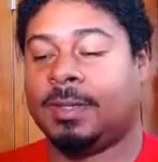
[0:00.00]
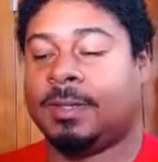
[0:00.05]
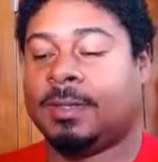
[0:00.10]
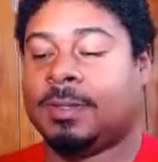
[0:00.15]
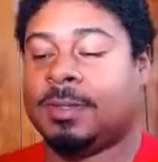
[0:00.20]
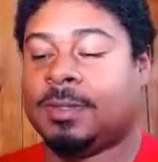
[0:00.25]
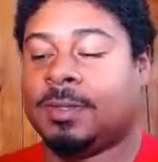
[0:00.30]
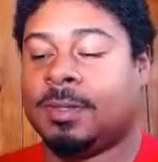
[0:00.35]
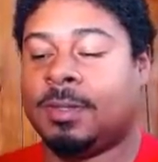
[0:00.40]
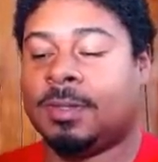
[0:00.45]

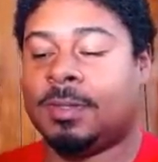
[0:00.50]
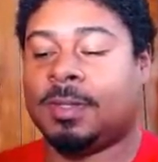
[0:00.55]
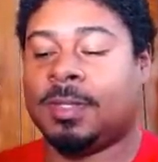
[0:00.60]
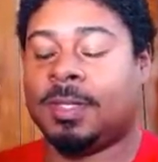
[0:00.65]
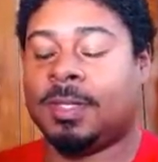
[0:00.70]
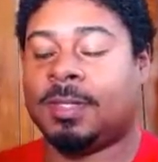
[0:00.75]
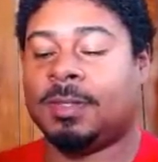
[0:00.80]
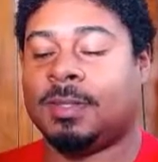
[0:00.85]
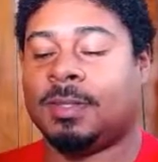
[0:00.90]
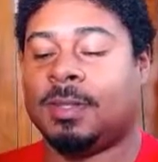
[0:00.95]
To start
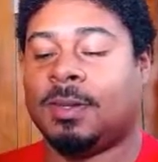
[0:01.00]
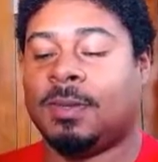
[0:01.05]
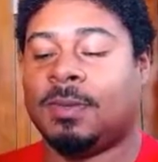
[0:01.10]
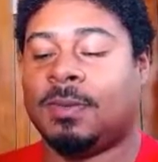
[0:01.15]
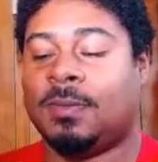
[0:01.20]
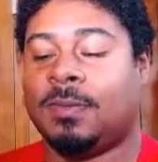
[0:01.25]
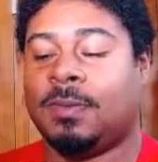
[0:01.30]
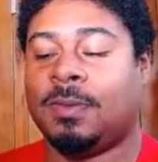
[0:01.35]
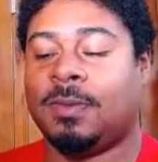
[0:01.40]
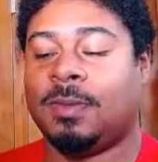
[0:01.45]
things off,
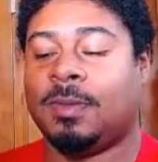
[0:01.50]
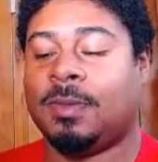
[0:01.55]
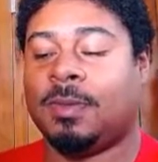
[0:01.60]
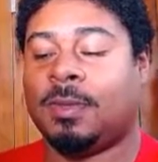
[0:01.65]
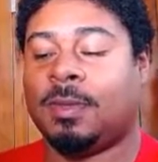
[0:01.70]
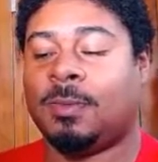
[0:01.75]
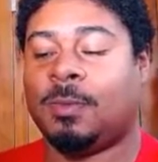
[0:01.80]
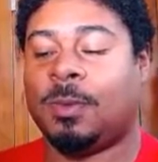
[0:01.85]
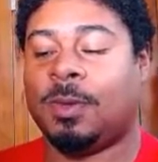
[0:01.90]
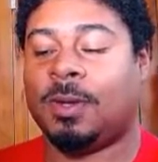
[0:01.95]

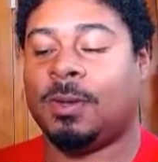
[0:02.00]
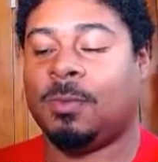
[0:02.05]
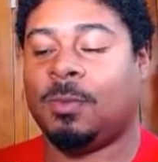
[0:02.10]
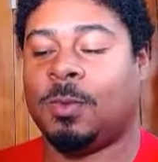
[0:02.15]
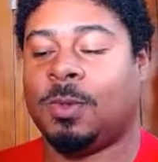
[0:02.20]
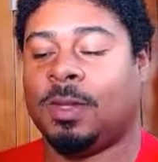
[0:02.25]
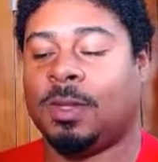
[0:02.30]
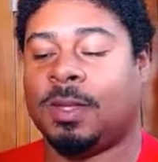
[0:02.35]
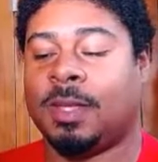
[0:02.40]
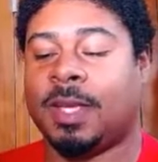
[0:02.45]
I'm running
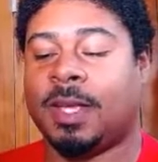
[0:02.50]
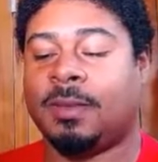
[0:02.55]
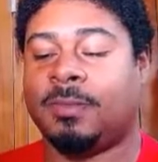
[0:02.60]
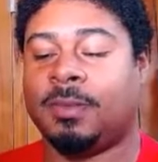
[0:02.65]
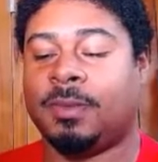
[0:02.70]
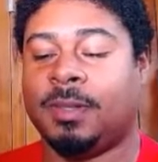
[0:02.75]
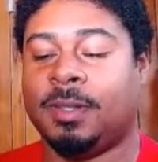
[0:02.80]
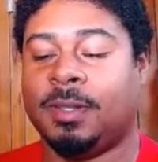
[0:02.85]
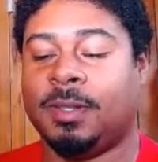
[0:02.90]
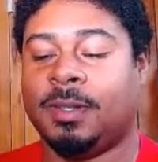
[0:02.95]
one
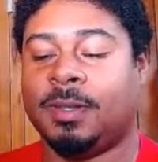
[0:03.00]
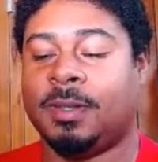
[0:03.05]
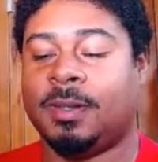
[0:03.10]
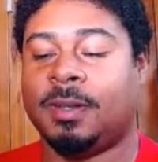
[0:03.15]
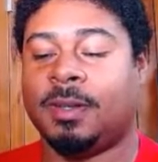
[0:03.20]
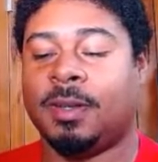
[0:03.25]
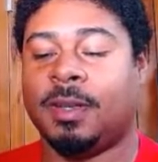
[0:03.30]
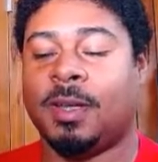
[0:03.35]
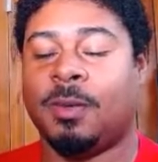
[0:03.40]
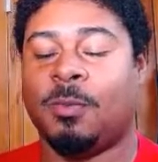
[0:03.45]
Cavalier
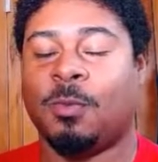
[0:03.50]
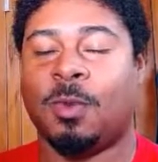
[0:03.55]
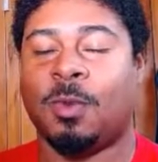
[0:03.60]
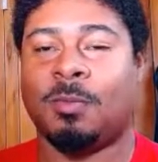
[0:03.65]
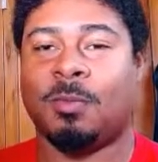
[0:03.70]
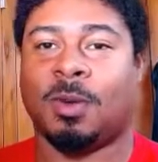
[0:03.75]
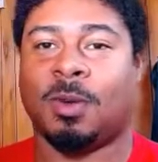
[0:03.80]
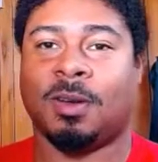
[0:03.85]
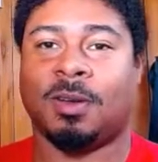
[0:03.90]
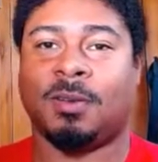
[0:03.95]
and one
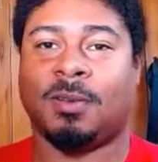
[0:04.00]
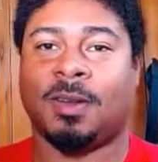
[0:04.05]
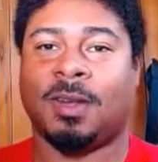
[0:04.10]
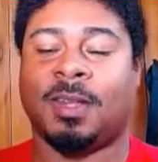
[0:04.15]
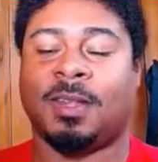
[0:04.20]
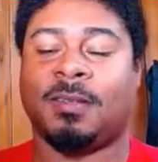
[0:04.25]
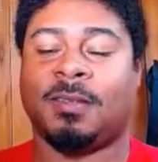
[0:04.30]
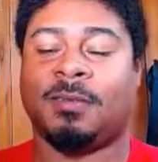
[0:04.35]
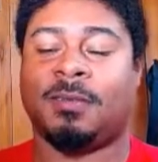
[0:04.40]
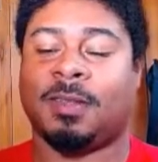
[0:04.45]

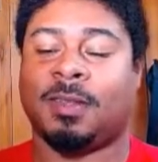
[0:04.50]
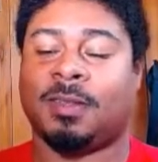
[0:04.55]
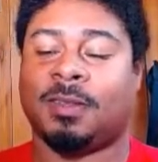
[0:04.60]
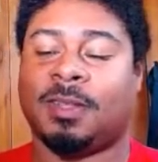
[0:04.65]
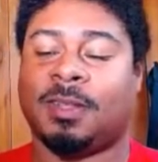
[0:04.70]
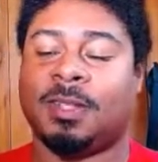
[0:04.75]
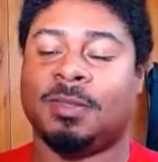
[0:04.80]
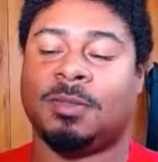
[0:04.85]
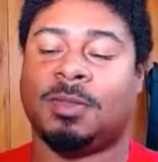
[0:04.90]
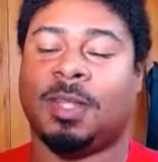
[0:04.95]
Margrave.
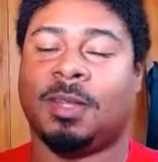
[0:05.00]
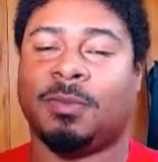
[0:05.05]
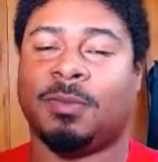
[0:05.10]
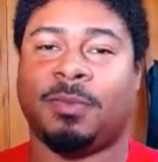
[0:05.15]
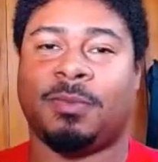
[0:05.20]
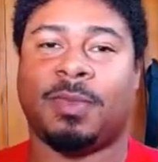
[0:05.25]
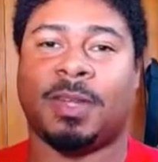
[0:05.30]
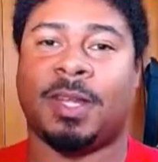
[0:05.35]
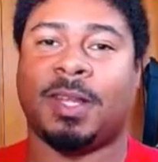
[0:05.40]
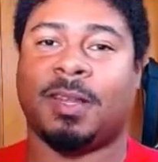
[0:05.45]
These are level
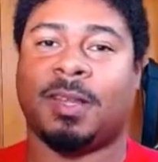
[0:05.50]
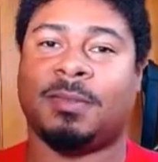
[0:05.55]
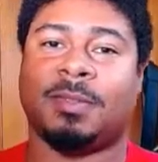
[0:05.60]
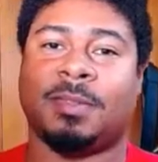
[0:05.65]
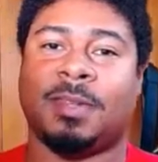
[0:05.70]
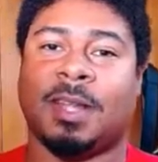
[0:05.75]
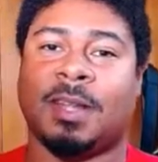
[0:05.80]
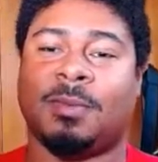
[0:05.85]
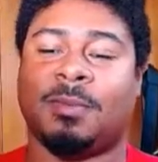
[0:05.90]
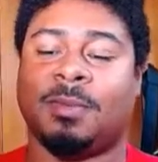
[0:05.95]
5s. They're
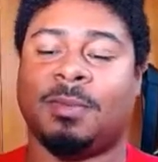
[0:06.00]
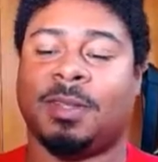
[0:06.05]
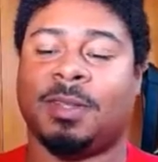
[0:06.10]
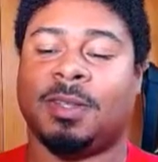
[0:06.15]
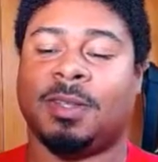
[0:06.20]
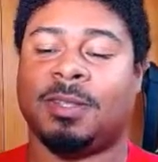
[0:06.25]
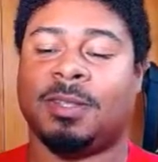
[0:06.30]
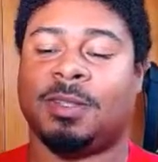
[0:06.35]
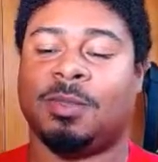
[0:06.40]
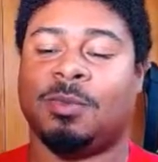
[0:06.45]
not
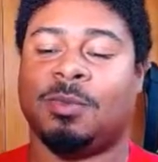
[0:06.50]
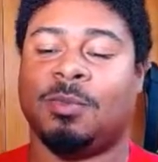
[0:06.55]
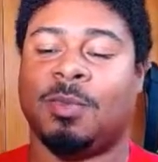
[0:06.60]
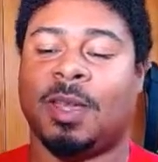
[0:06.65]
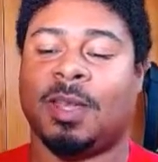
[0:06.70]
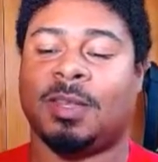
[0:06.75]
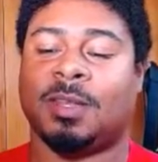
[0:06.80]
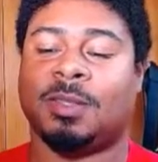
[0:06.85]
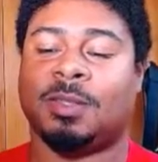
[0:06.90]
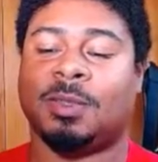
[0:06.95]
really too
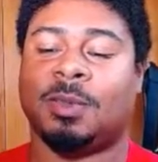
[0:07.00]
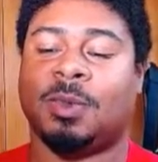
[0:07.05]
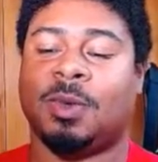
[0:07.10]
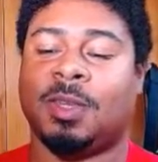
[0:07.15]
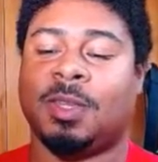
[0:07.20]
mandatory.